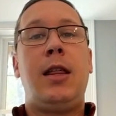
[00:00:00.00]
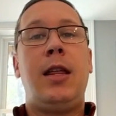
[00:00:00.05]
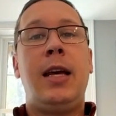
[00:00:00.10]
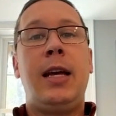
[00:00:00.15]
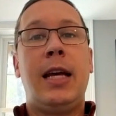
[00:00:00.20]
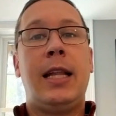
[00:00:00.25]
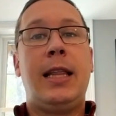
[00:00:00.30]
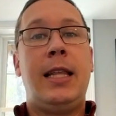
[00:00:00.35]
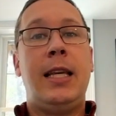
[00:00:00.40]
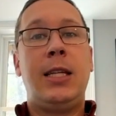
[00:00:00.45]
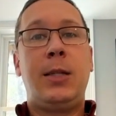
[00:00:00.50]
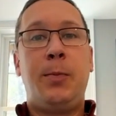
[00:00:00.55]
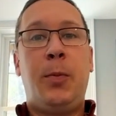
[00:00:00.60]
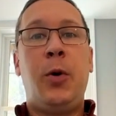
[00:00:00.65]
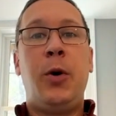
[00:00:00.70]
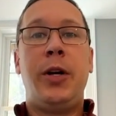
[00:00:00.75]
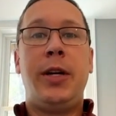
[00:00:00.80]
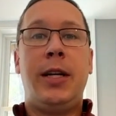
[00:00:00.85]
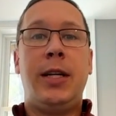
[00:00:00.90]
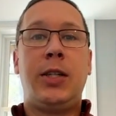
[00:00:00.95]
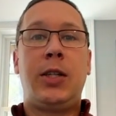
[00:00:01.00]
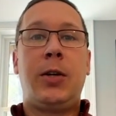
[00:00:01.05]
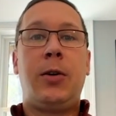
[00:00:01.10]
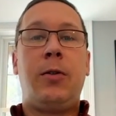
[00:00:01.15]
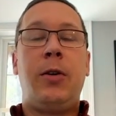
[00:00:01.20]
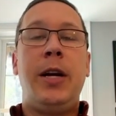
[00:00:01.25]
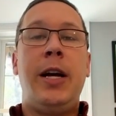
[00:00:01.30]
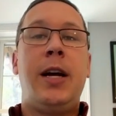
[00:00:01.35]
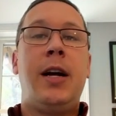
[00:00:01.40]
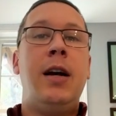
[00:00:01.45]
I think at this point in his
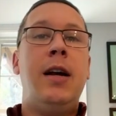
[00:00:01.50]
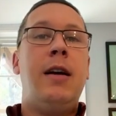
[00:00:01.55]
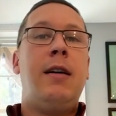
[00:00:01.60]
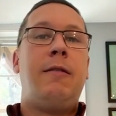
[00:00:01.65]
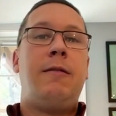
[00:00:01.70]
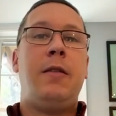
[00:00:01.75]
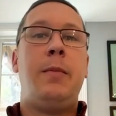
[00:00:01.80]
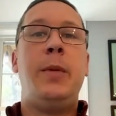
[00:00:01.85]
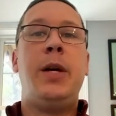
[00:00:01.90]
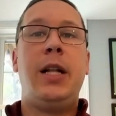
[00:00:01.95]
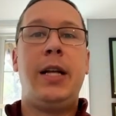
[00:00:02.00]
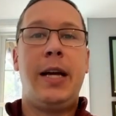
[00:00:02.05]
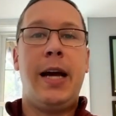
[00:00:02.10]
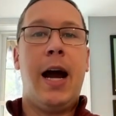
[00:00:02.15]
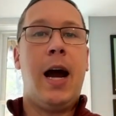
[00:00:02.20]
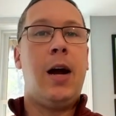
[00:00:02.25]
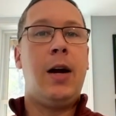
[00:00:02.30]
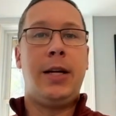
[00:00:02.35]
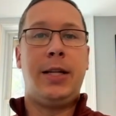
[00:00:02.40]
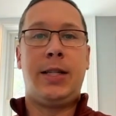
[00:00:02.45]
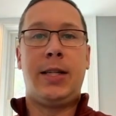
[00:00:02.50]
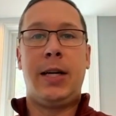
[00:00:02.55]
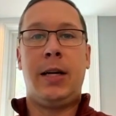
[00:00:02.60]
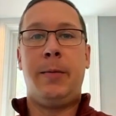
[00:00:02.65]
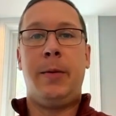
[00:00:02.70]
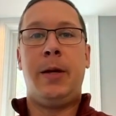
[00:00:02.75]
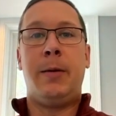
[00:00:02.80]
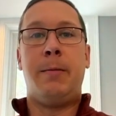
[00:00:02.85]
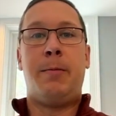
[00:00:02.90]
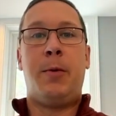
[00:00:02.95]
career, familiarity is
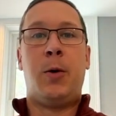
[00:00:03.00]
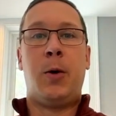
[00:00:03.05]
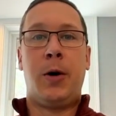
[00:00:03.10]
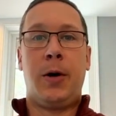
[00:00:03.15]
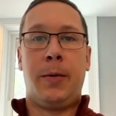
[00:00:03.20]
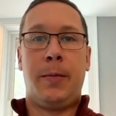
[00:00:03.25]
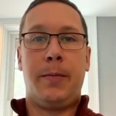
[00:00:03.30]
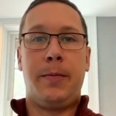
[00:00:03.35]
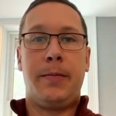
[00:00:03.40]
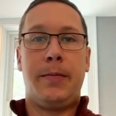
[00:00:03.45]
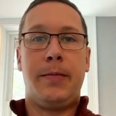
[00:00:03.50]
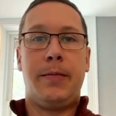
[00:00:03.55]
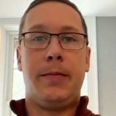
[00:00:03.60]
going to be important.